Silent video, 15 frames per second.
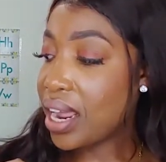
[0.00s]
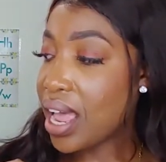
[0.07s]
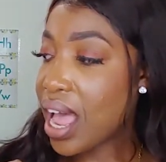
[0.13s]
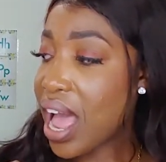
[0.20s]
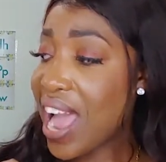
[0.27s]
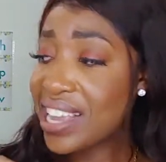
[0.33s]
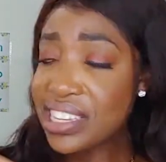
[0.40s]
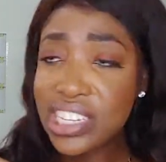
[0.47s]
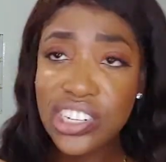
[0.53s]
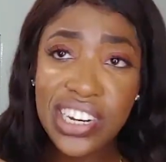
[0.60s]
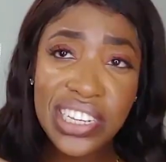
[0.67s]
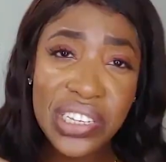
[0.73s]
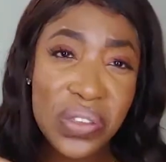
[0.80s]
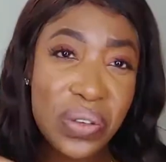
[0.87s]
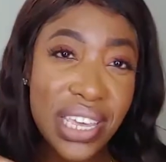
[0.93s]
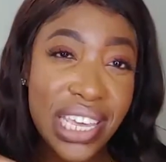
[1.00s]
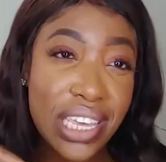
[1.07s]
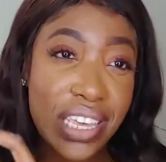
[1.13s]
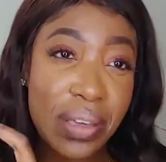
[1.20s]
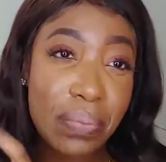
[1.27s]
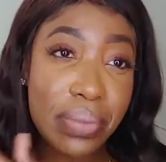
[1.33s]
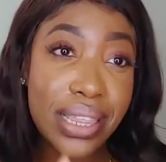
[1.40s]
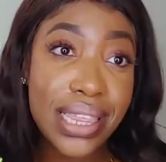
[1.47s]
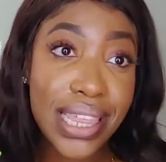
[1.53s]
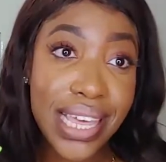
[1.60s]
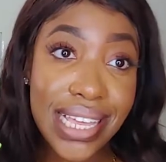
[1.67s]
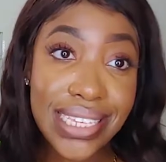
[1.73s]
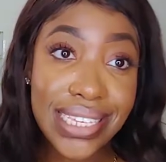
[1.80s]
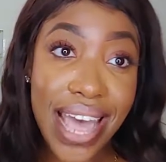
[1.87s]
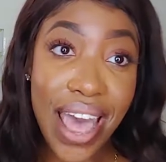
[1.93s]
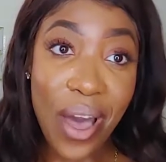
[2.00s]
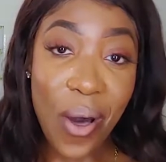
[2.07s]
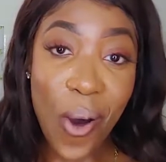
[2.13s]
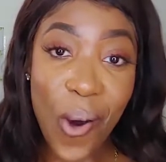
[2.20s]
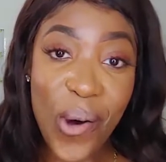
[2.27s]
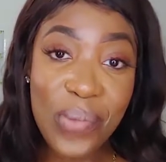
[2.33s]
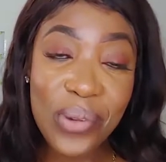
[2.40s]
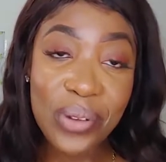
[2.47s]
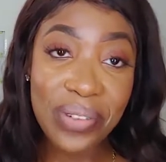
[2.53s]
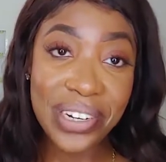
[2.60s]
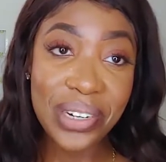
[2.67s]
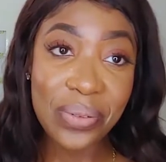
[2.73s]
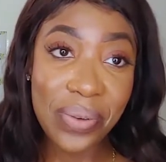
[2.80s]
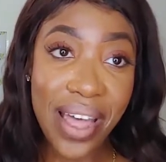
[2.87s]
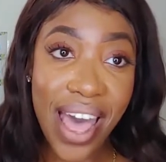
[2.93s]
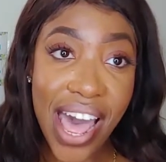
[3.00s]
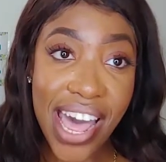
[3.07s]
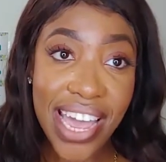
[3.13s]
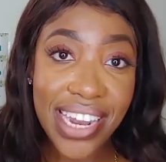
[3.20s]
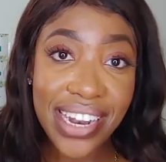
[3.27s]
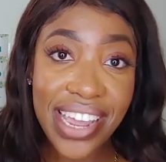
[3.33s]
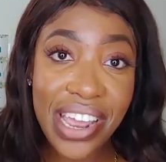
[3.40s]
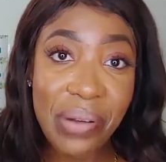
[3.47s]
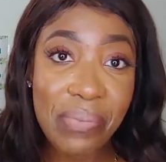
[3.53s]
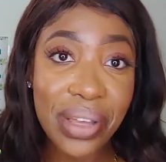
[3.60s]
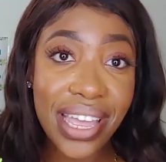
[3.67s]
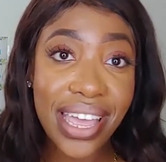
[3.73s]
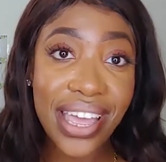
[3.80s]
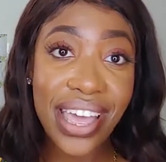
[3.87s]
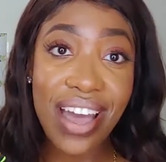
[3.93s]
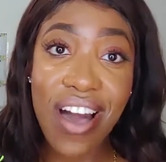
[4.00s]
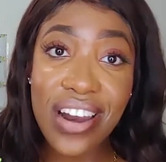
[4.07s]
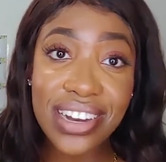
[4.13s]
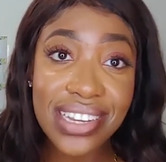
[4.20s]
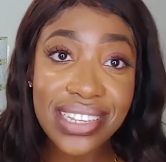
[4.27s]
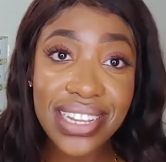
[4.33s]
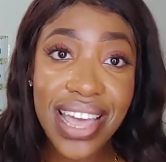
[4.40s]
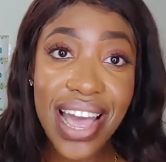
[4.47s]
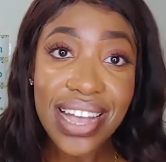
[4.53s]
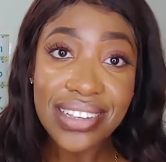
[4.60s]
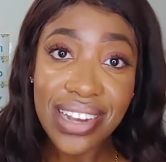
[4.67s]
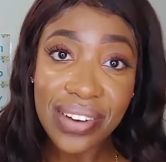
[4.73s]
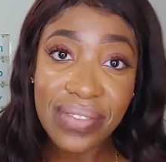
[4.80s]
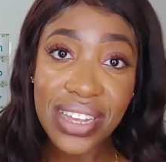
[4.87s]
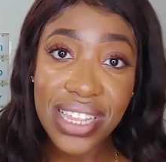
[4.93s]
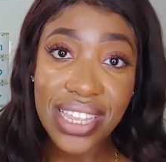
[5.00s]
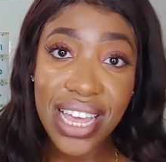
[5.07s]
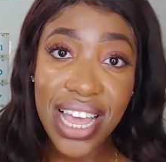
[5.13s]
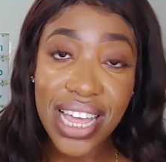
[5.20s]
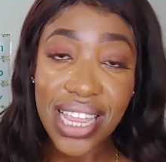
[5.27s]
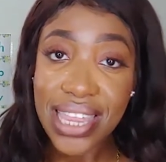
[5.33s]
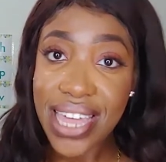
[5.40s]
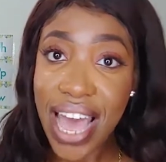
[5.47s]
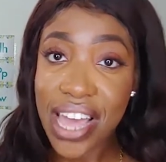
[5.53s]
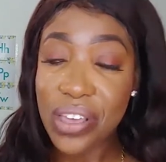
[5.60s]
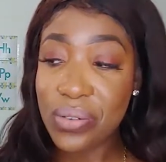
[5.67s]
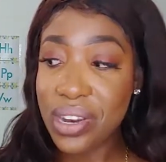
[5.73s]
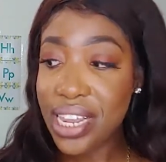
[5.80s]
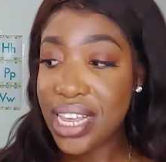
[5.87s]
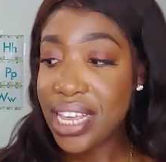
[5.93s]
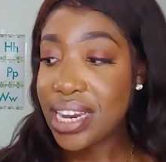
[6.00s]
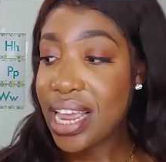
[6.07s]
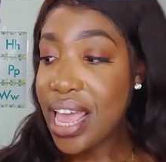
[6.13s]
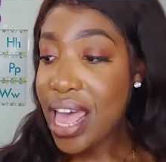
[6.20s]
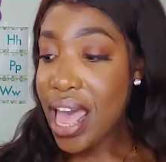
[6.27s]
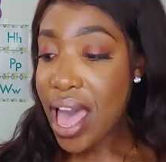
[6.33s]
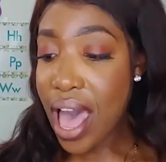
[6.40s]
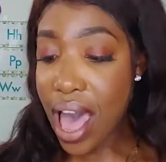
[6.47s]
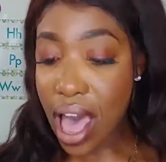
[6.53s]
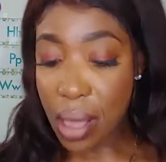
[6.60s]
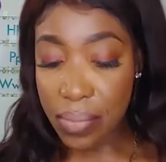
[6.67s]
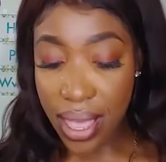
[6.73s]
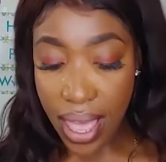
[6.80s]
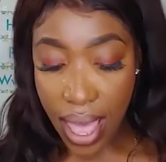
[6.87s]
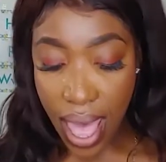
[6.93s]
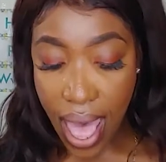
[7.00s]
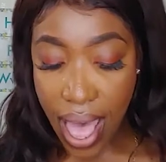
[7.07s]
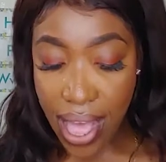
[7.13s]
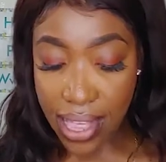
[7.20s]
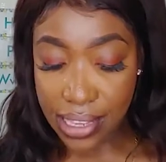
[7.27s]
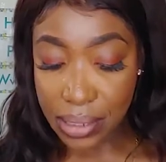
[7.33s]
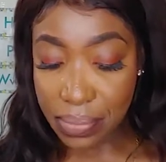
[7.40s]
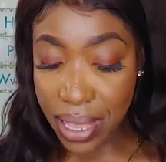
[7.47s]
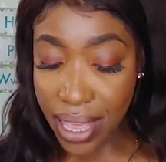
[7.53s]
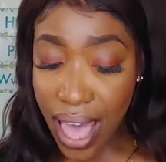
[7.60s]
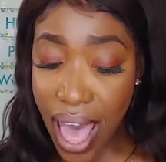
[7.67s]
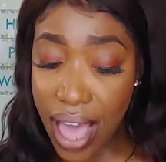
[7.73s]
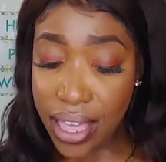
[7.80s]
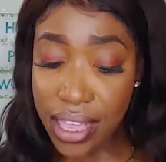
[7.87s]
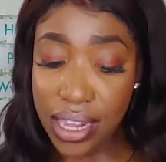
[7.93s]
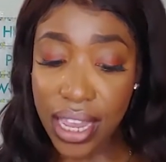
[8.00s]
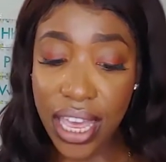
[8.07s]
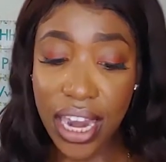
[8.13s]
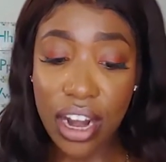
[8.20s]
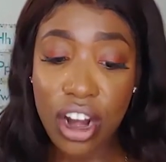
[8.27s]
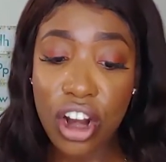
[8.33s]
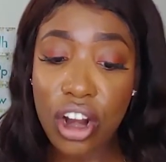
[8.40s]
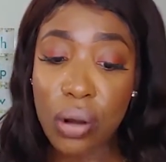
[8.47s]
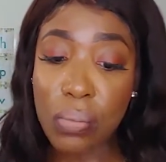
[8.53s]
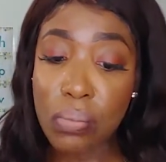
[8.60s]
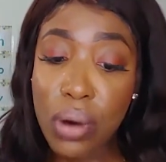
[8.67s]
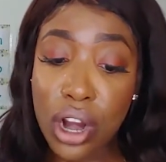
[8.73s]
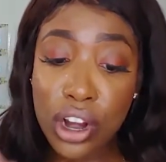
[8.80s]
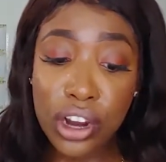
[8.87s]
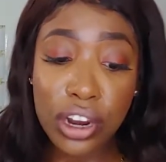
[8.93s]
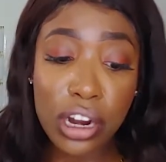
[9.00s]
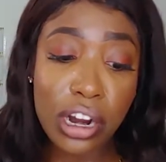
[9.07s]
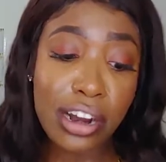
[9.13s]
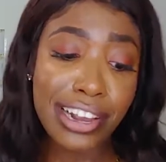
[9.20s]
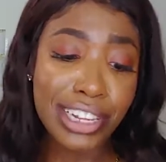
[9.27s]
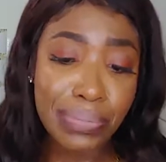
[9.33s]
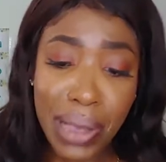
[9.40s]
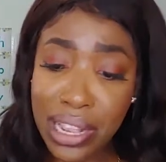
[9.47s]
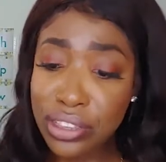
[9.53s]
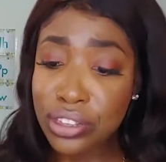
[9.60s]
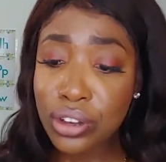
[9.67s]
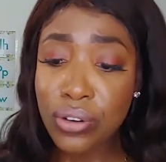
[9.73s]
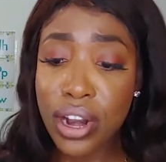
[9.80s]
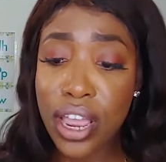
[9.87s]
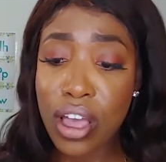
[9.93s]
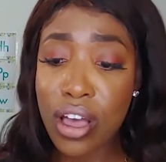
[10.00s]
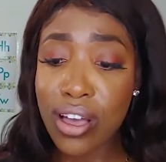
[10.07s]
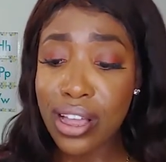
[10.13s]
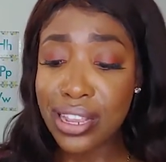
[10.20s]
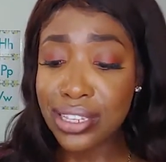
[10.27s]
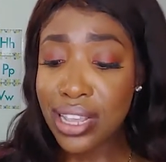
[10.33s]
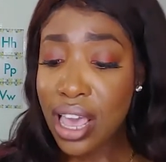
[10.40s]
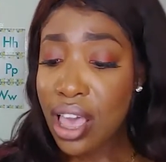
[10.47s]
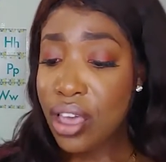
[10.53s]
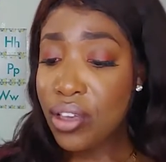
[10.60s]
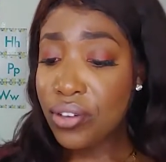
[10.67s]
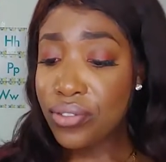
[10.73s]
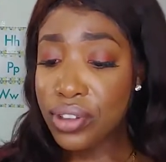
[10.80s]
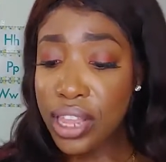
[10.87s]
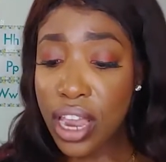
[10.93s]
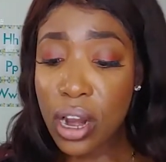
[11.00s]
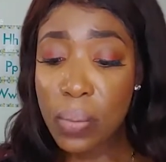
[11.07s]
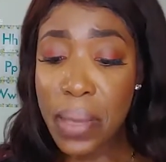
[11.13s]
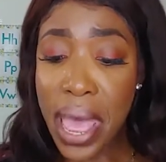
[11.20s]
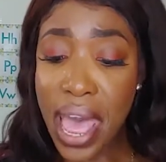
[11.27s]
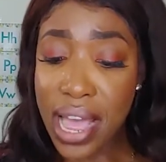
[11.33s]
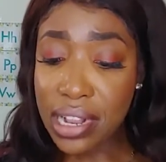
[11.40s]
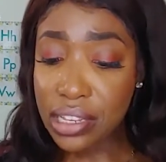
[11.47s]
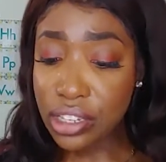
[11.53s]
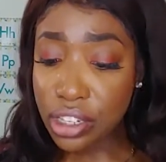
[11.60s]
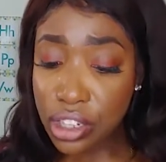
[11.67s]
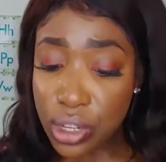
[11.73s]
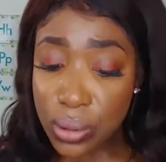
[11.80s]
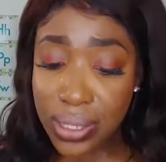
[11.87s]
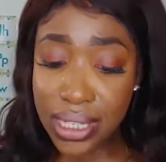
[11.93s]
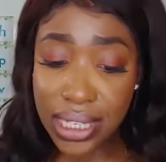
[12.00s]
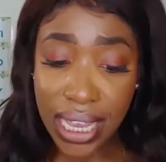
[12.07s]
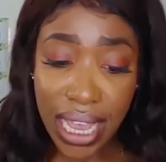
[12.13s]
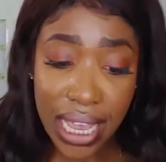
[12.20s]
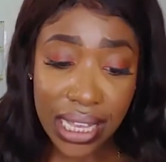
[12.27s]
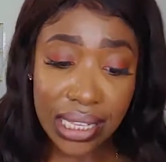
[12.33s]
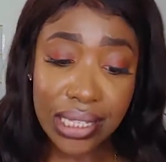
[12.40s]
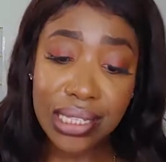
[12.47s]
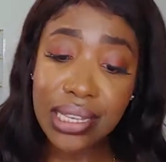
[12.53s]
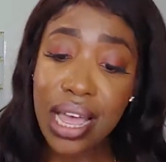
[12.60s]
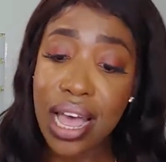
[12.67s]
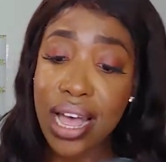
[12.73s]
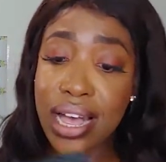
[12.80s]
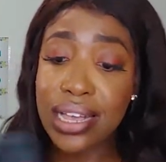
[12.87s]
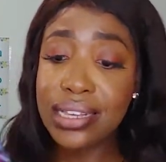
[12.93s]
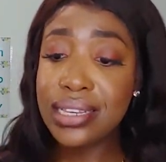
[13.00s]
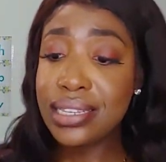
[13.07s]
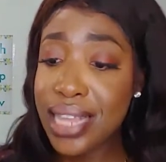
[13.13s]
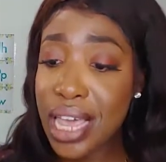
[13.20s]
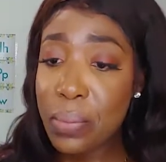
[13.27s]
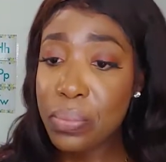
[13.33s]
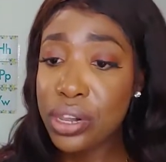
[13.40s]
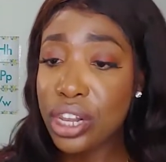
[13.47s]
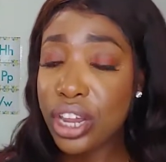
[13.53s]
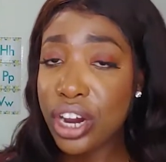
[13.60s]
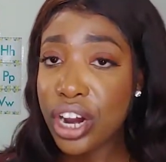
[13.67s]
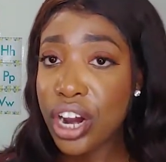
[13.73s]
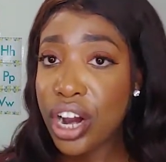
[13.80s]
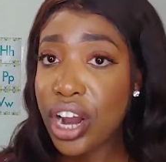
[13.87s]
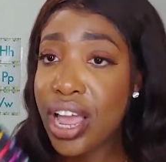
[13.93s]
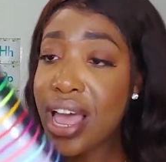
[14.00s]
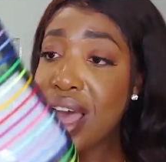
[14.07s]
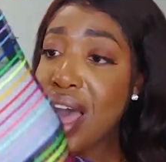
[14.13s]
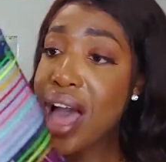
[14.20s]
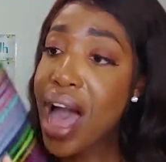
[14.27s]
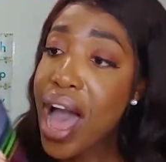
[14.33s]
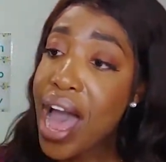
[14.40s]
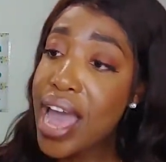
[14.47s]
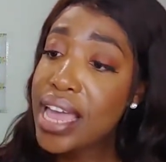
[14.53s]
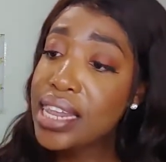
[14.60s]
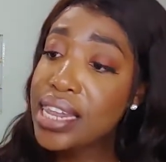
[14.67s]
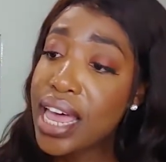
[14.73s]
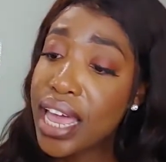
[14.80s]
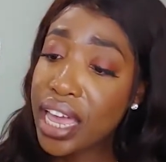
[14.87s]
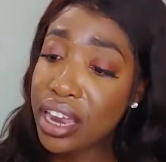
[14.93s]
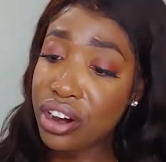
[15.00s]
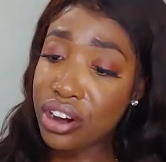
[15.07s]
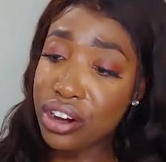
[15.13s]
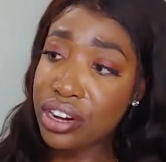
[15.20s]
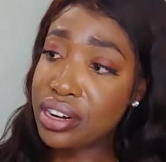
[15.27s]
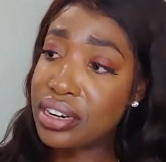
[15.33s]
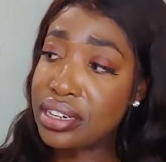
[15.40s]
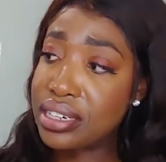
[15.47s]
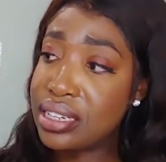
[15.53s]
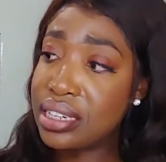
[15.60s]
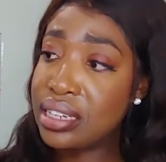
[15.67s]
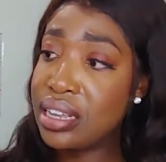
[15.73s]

I suggest you keep this at home, which is what I did, but it honestly has everything that you need. It has my calculator, markers, pencil crayons, flare pens, glue sticks, stapler, highlighters,